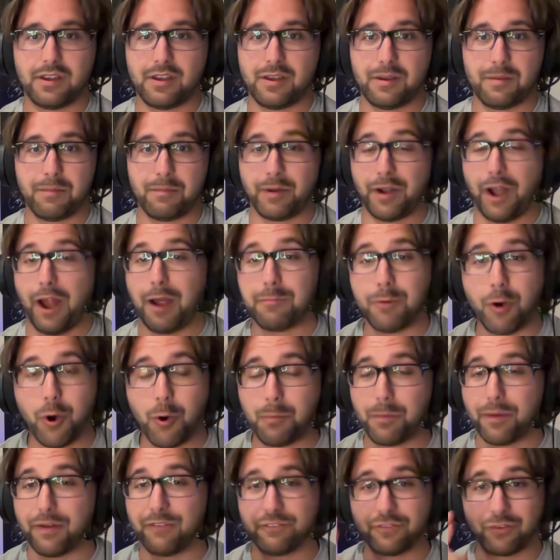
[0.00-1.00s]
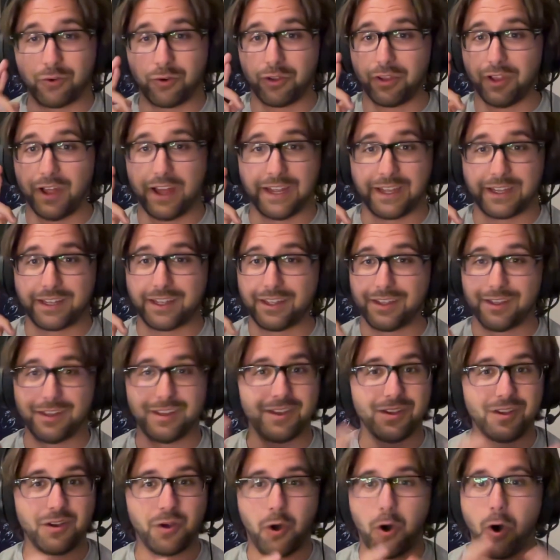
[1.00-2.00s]
But I'm hoping for like
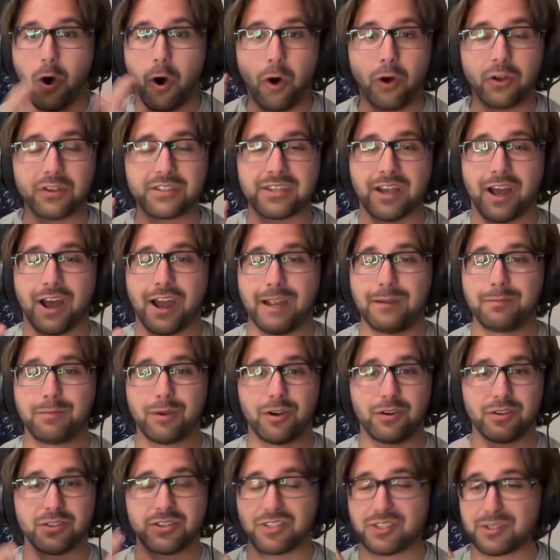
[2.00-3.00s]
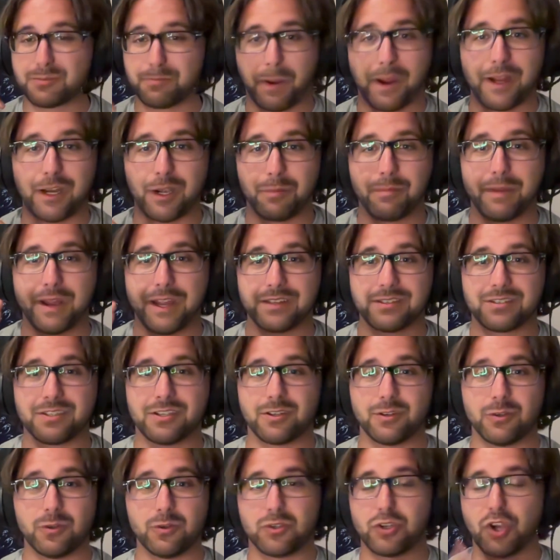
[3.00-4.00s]
all-timer Spider-Man
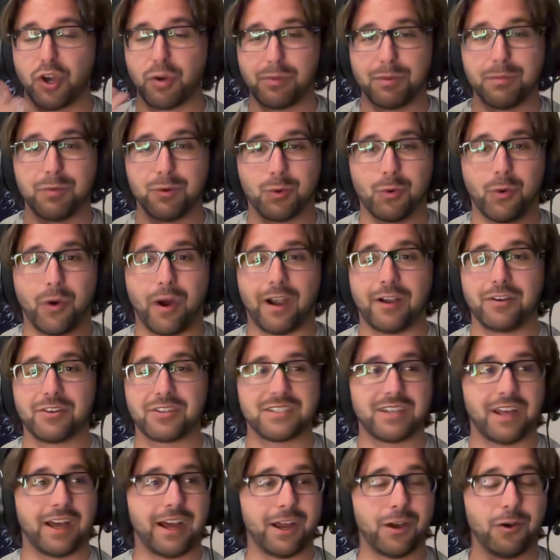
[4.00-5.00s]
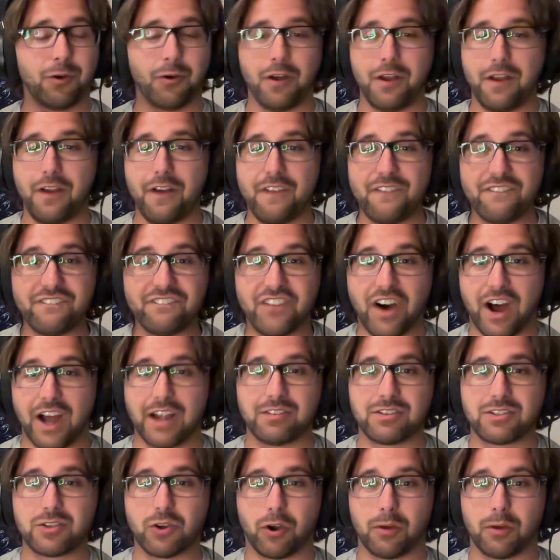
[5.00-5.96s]
2, Tobey Maguire style 5-star